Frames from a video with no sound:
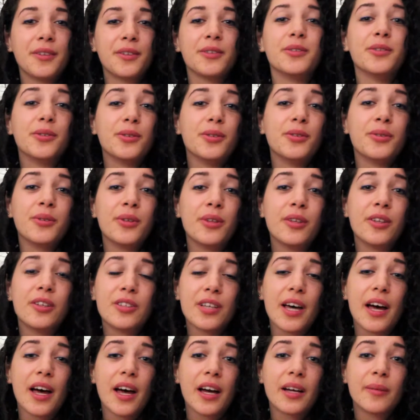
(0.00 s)
do the
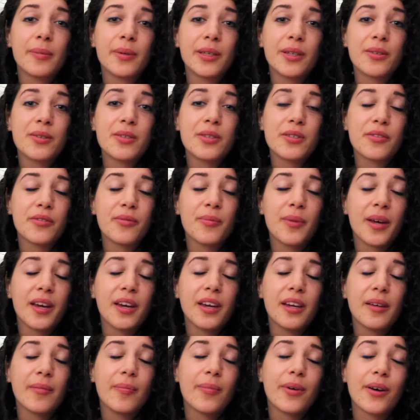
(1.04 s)
tag because of
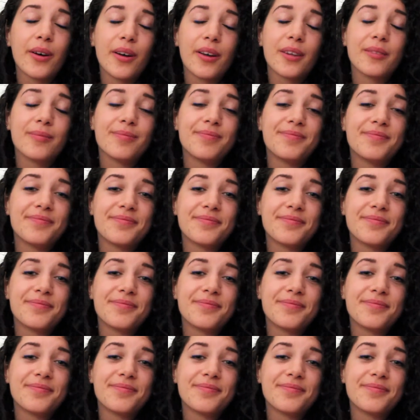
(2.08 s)
me, but